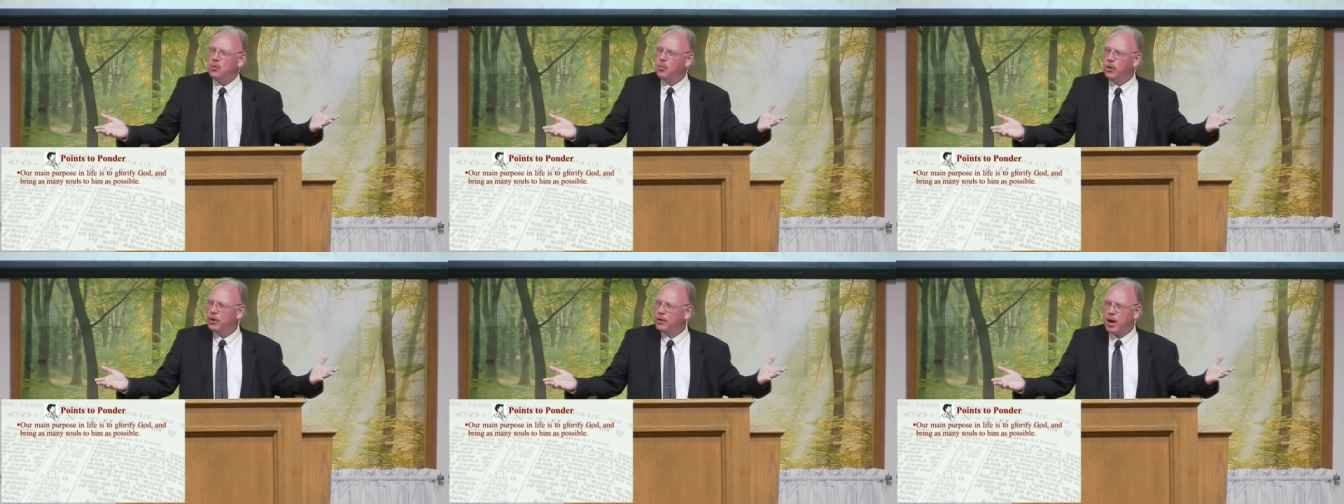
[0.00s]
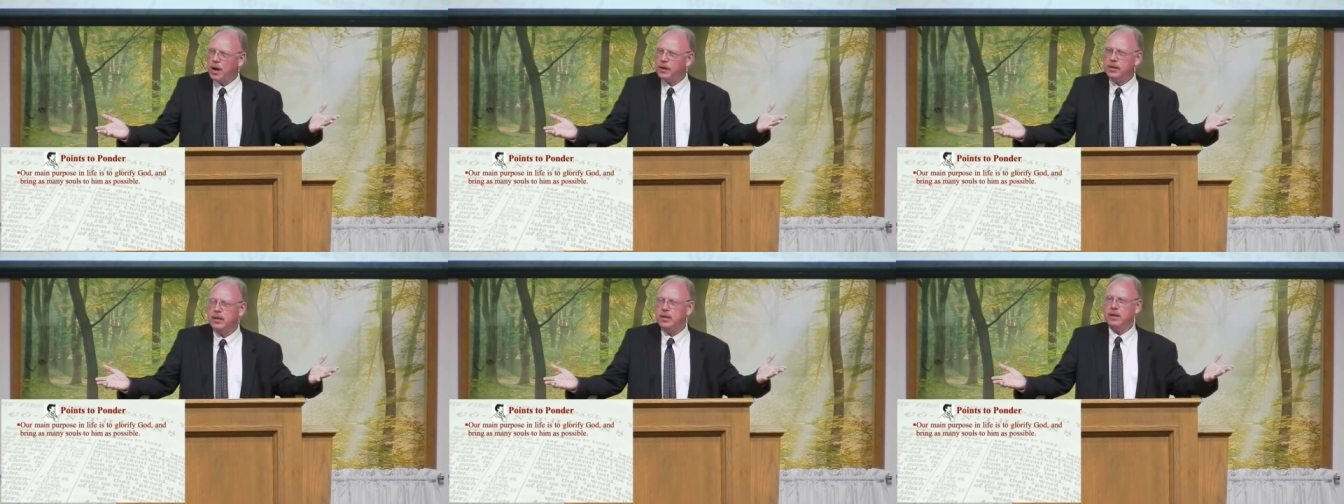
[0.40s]
We're
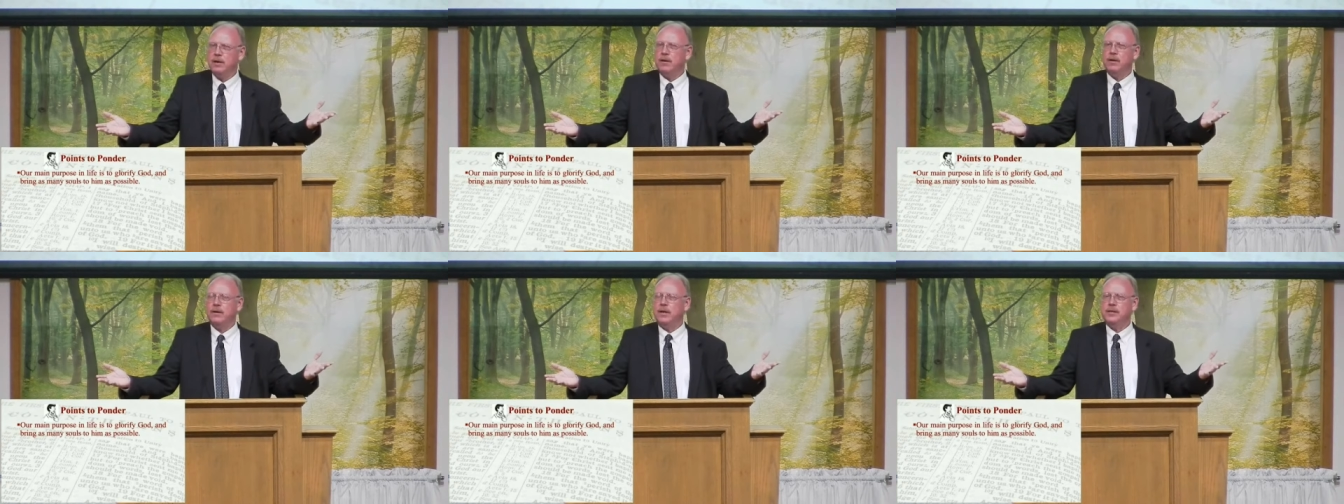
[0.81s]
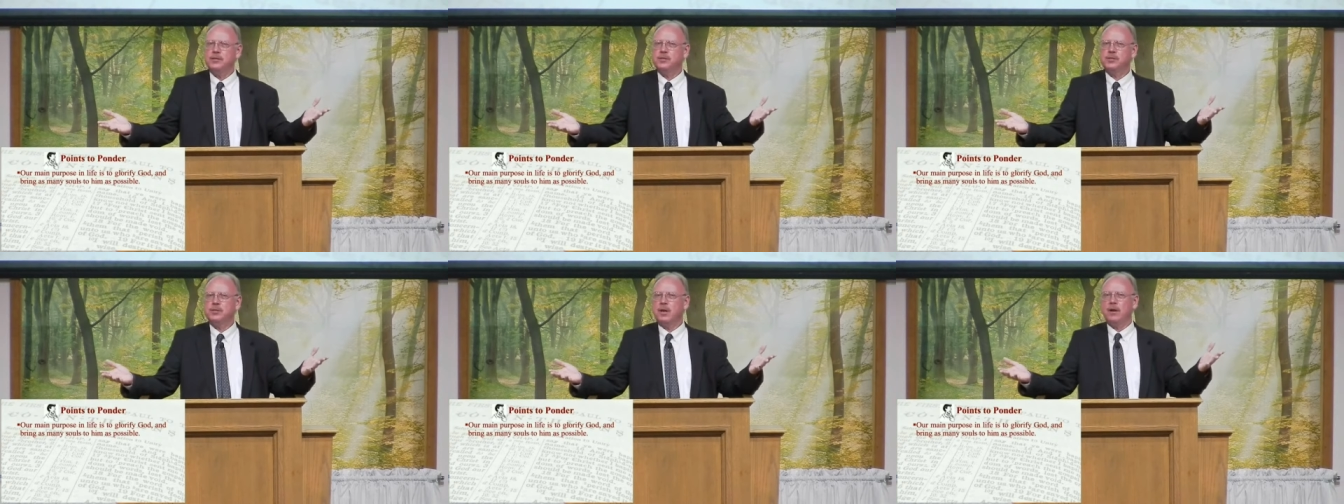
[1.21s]
not here
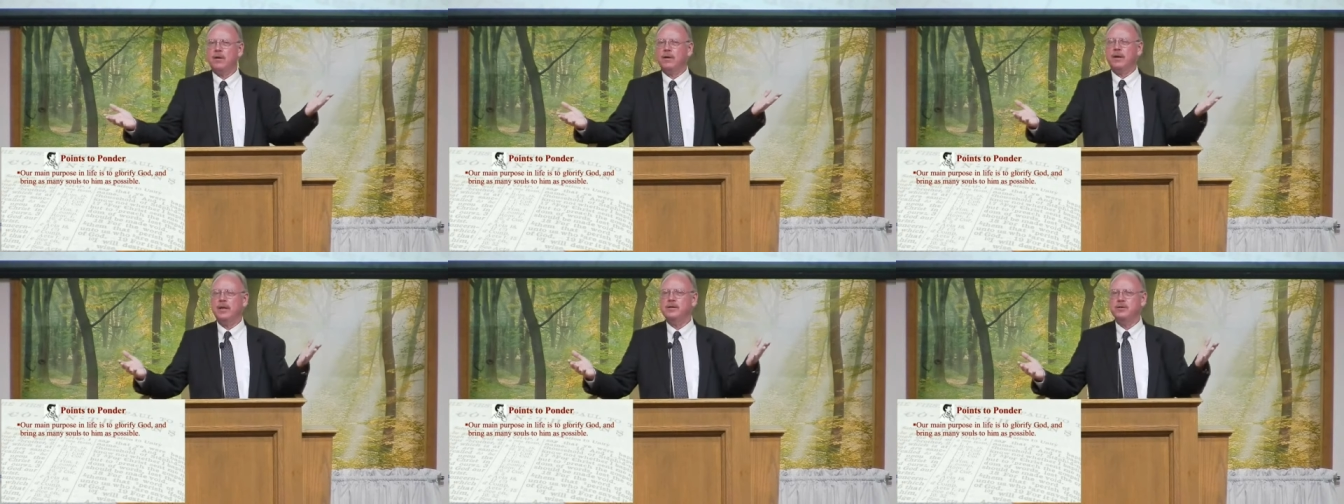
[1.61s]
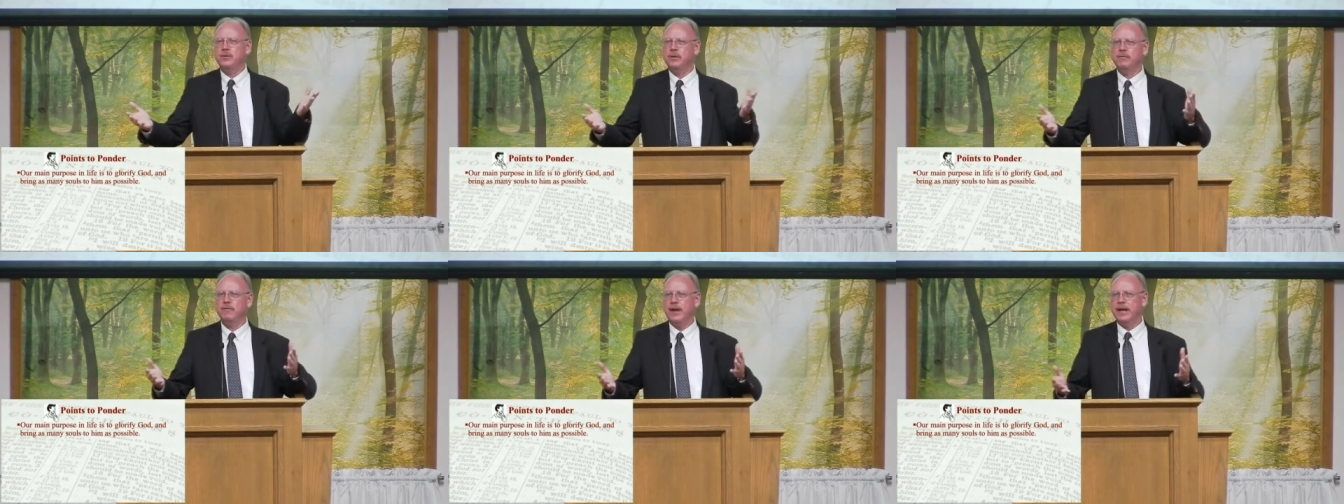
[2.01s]
necessarily
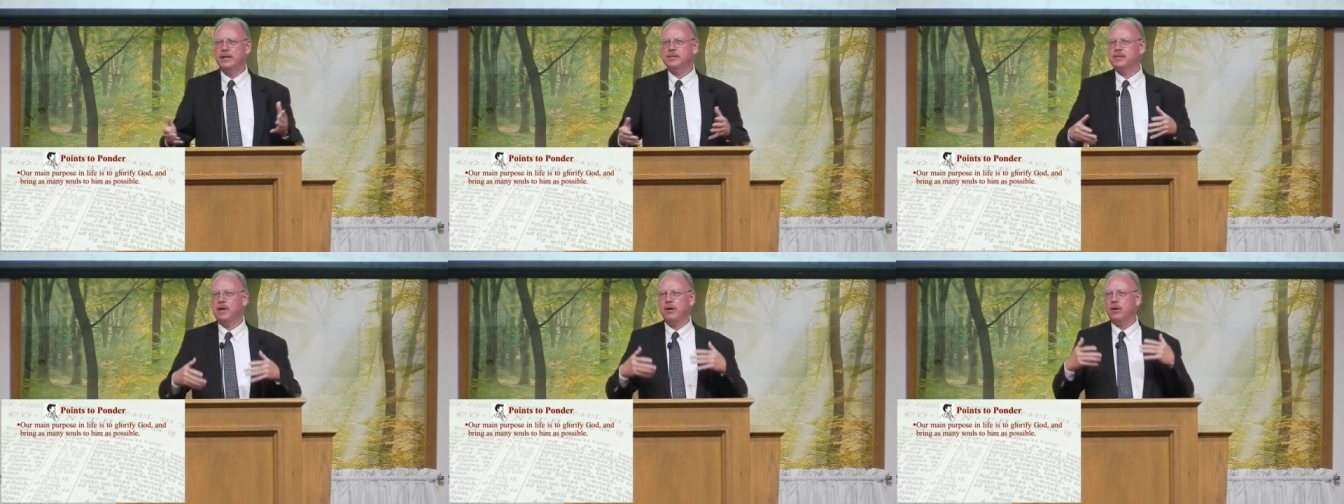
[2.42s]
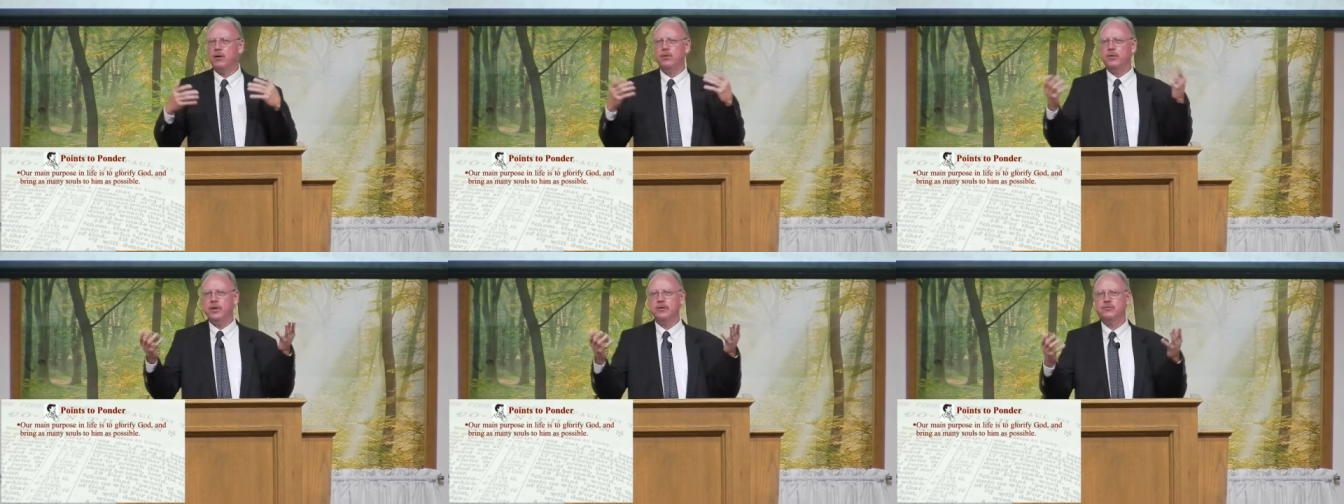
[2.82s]
to advance our
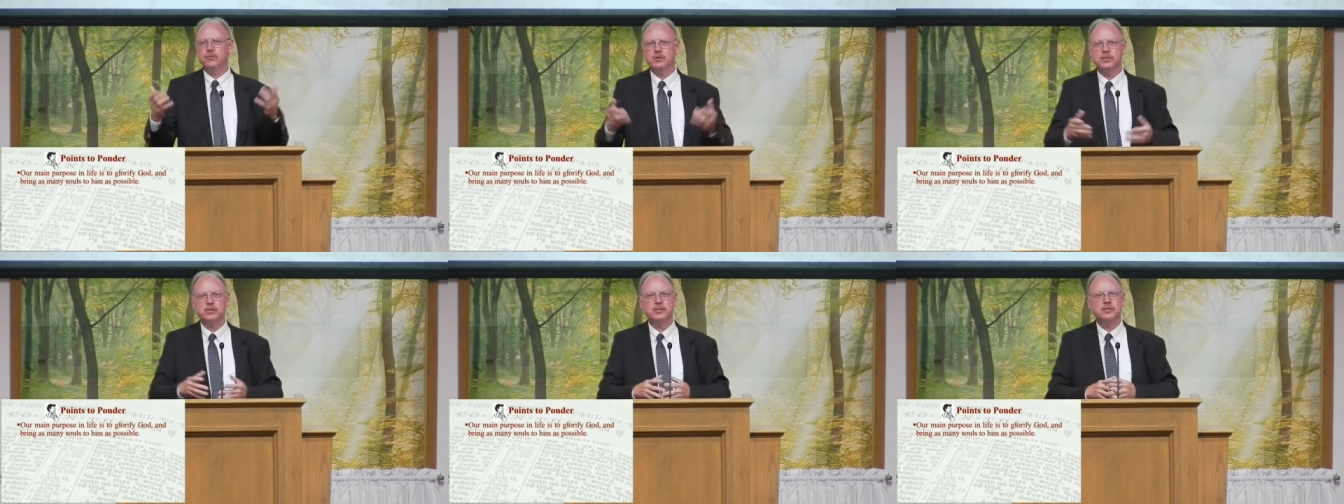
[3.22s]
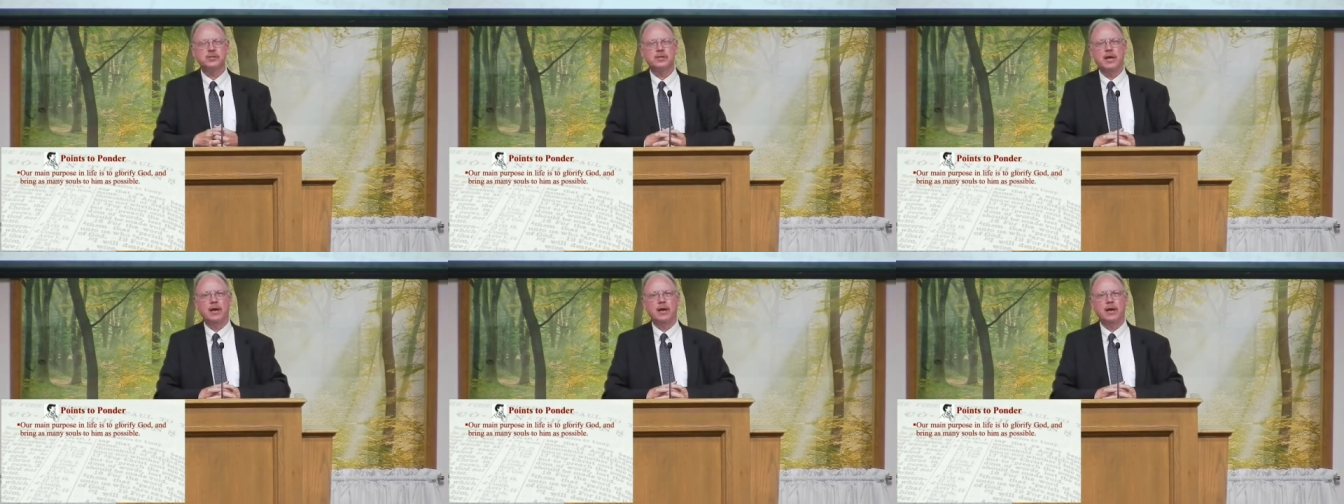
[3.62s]
own interests.